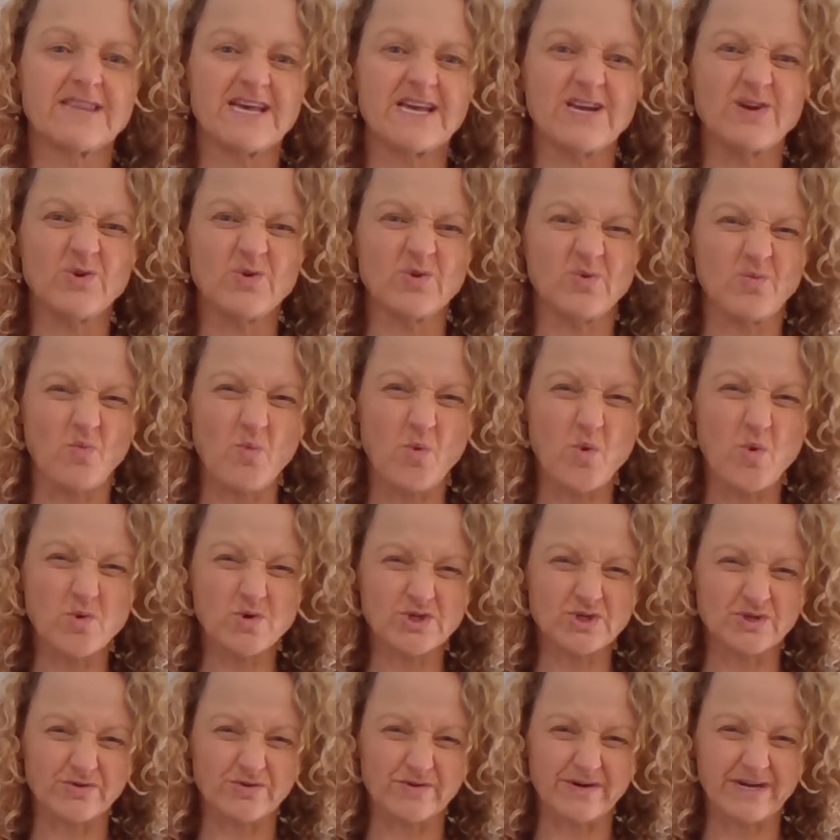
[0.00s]
look
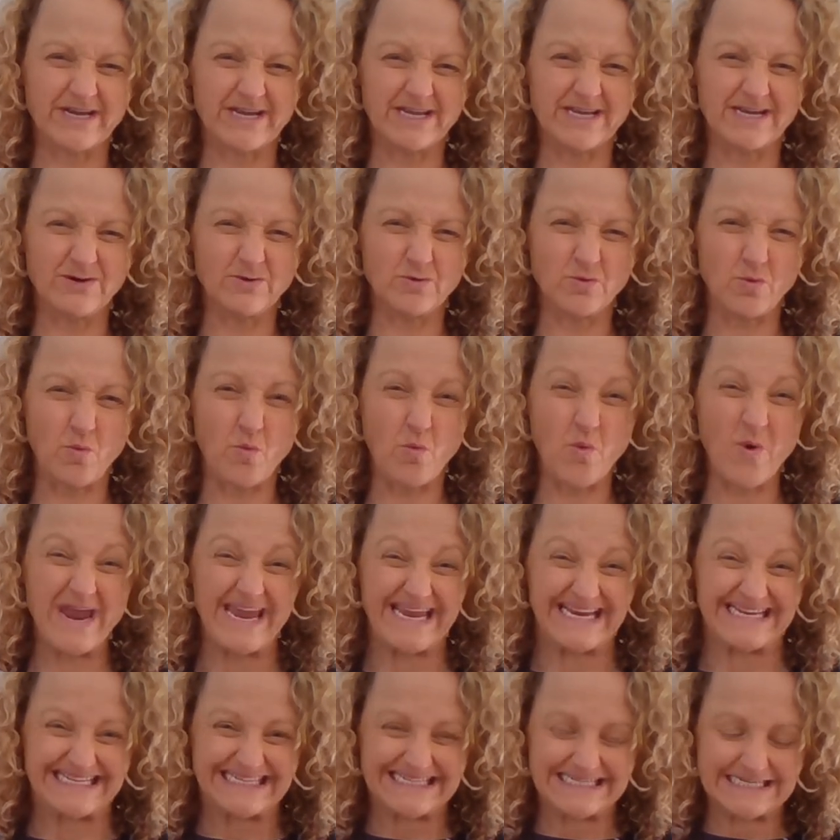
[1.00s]
watery and look
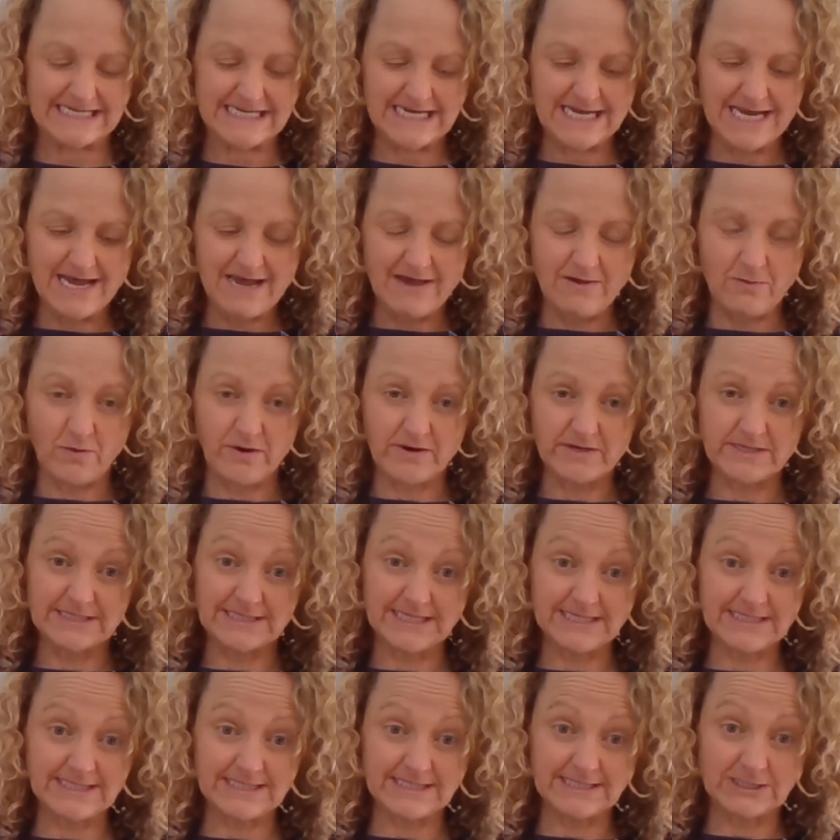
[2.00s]
wet. Whereas
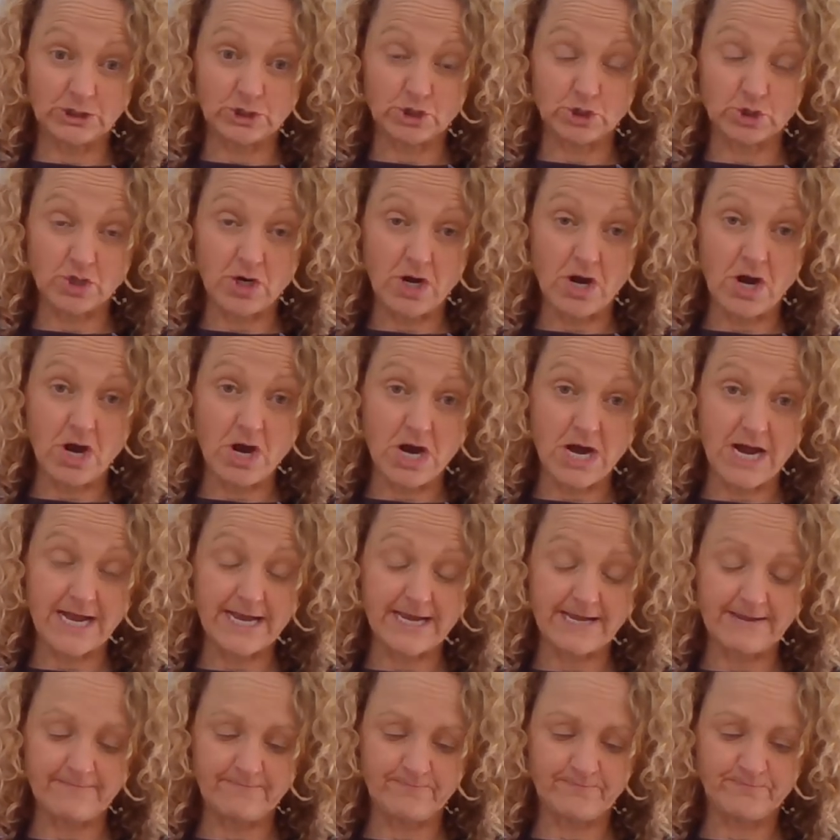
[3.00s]
this is
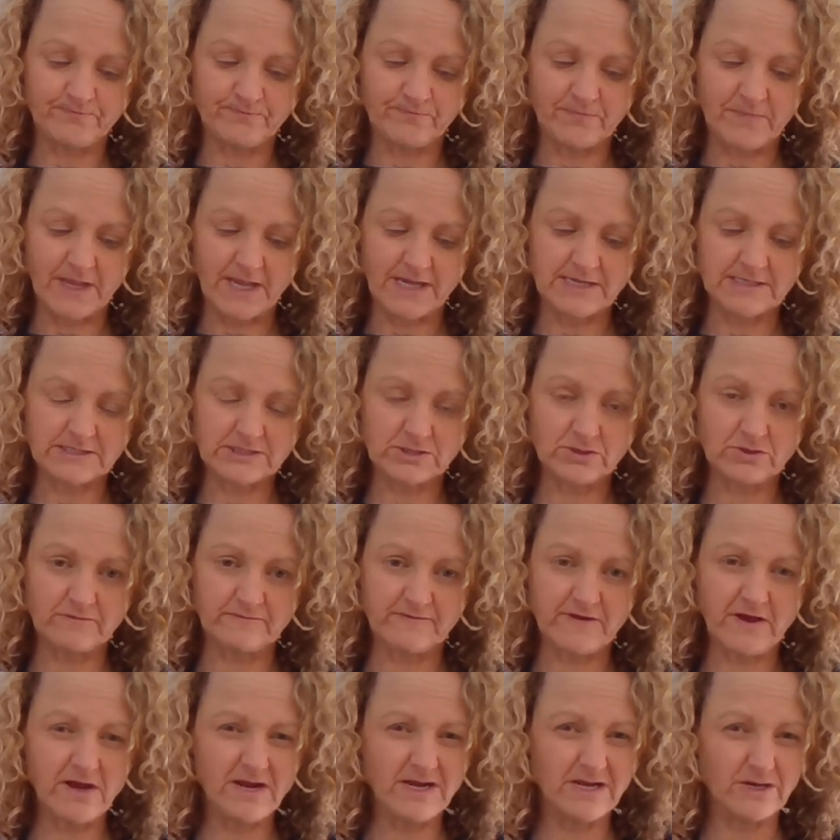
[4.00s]
dry and sort of
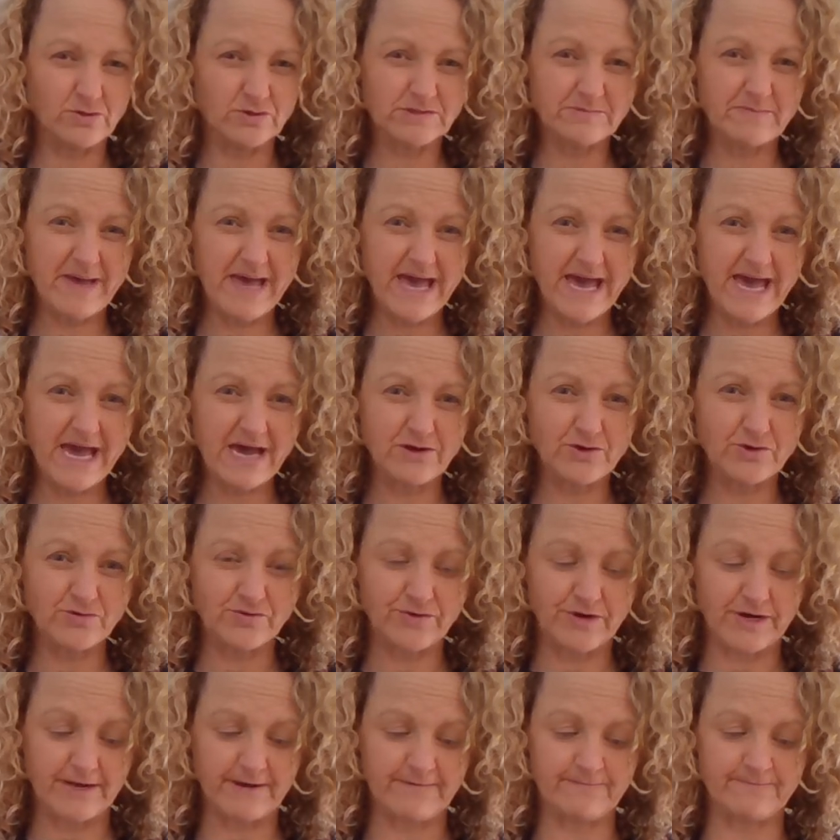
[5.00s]
kind of looks
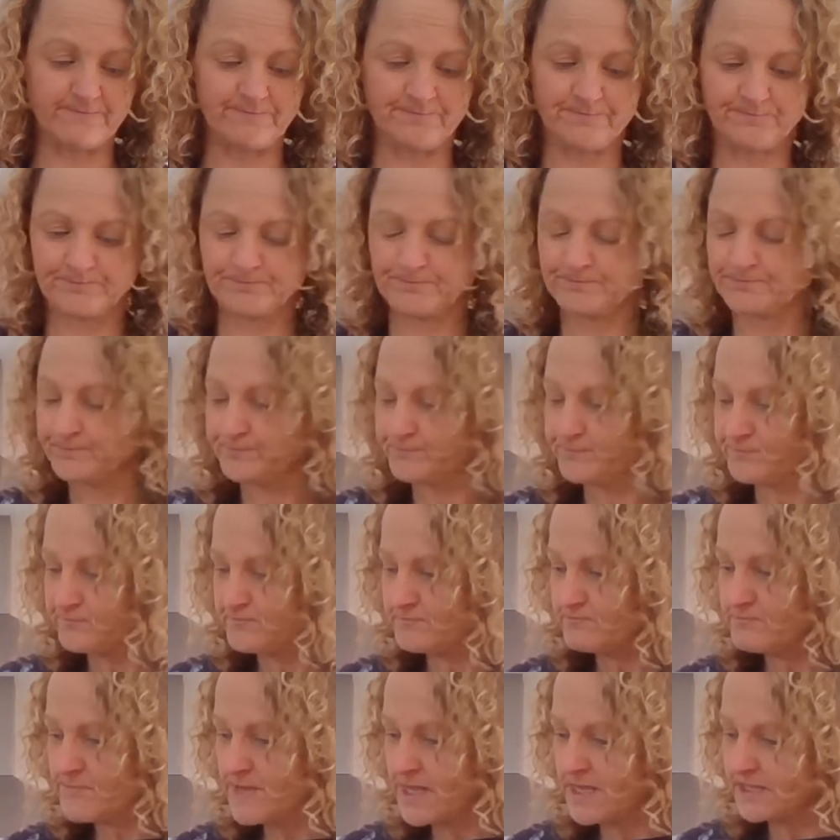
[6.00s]
powdery.
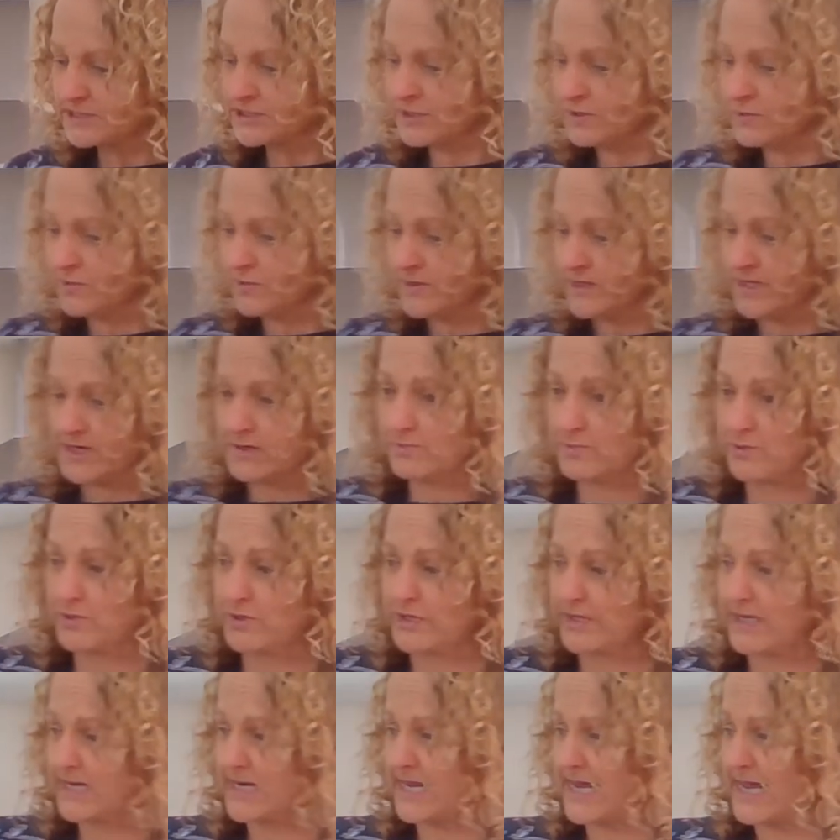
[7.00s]
So we're going to put
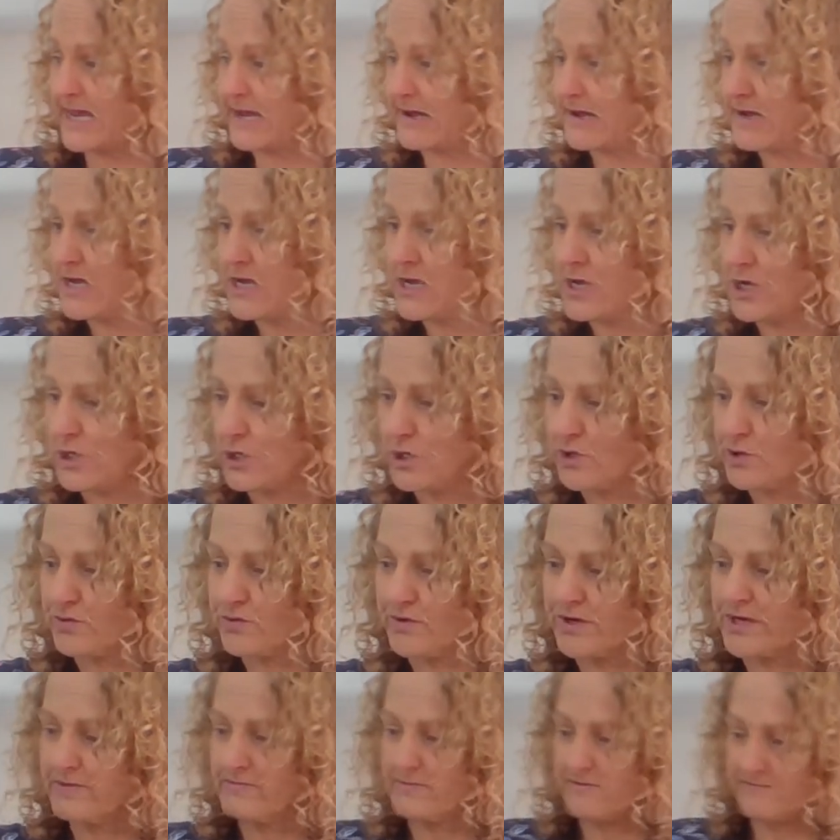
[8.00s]
in our cream